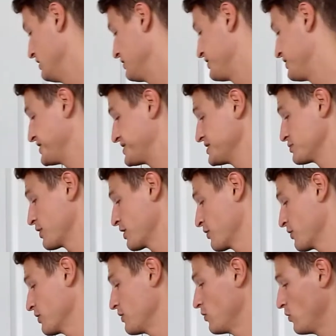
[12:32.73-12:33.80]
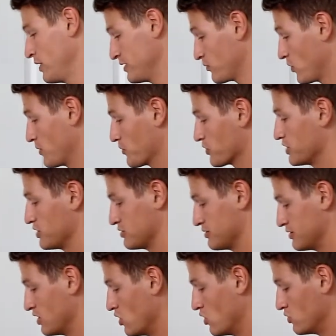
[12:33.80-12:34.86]
This is where when we're in a
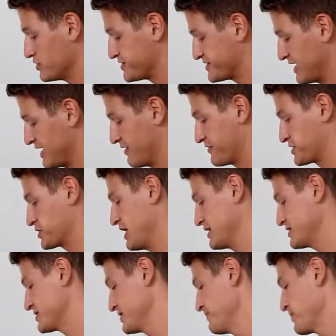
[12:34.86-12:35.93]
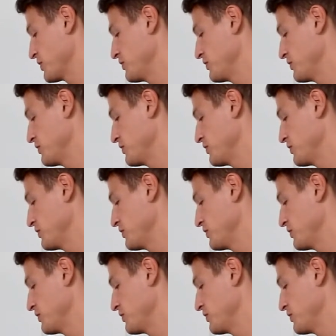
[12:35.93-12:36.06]
low state of stress,